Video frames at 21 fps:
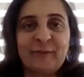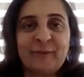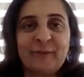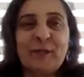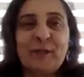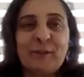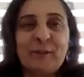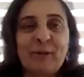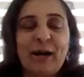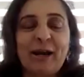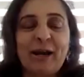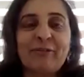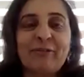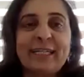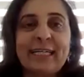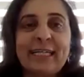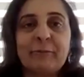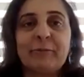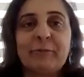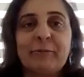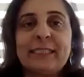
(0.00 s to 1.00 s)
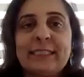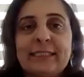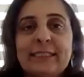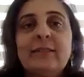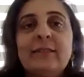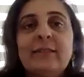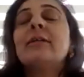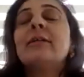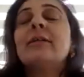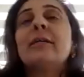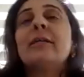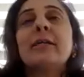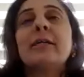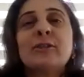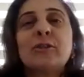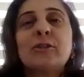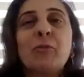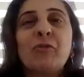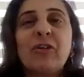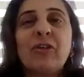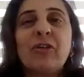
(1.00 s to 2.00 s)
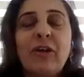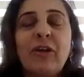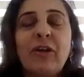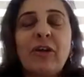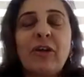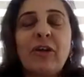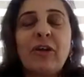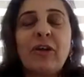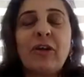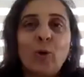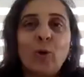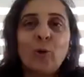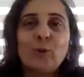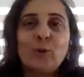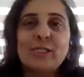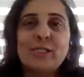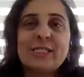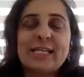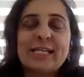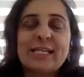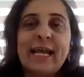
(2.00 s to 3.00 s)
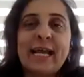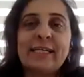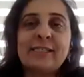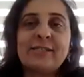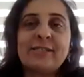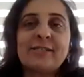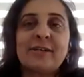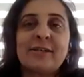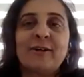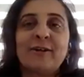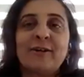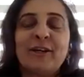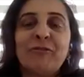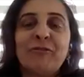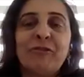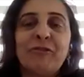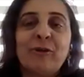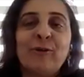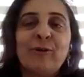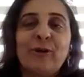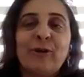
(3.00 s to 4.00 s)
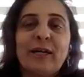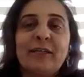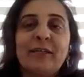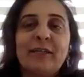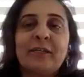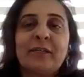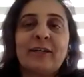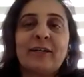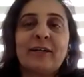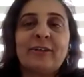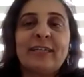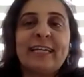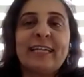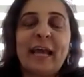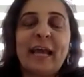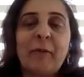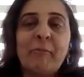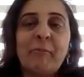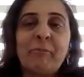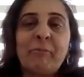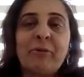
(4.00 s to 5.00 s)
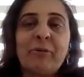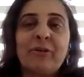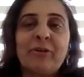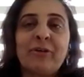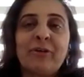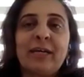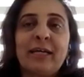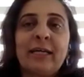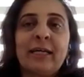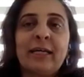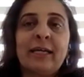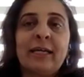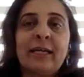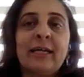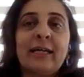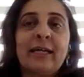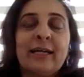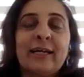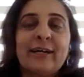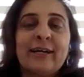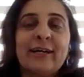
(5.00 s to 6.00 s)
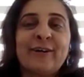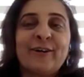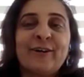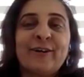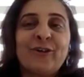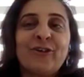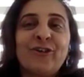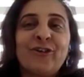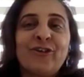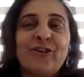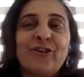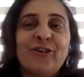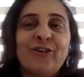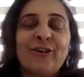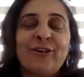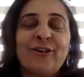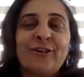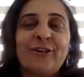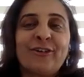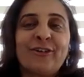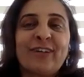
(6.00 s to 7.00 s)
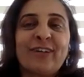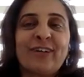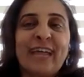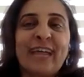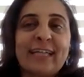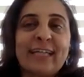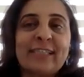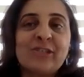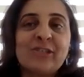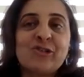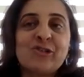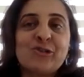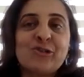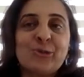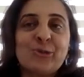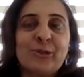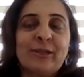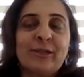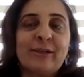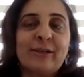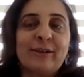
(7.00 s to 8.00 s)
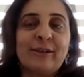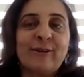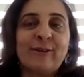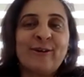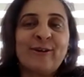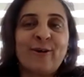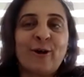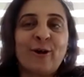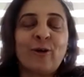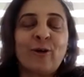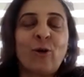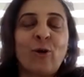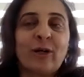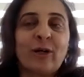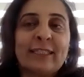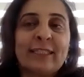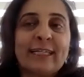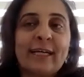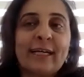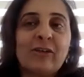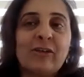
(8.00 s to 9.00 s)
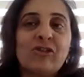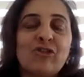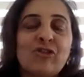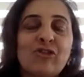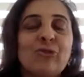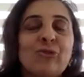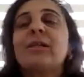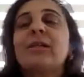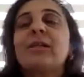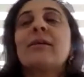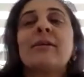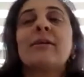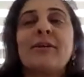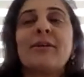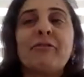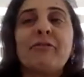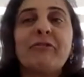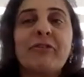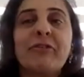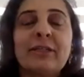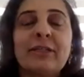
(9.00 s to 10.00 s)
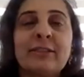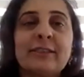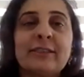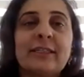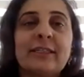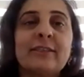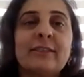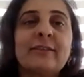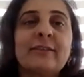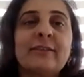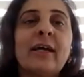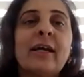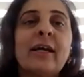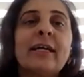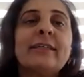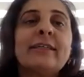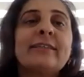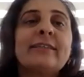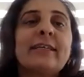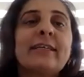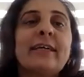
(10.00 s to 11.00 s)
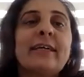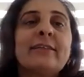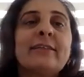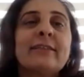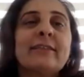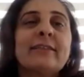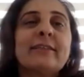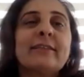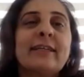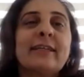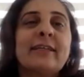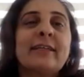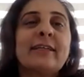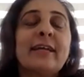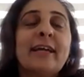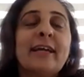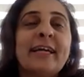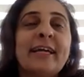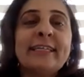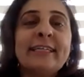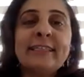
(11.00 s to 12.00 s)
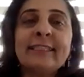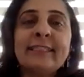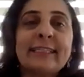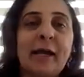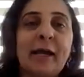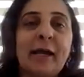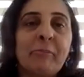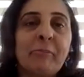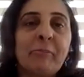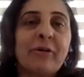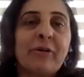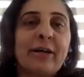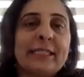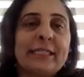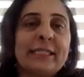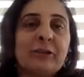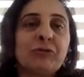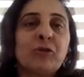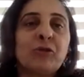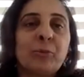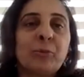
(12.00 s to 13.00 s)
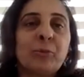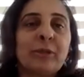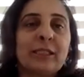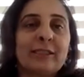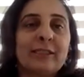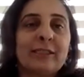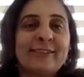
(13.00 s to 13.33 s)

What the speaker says: Private Limited. So Virago stands, if you look in contemporary textual or contextual references, it says it's an intemperate woman,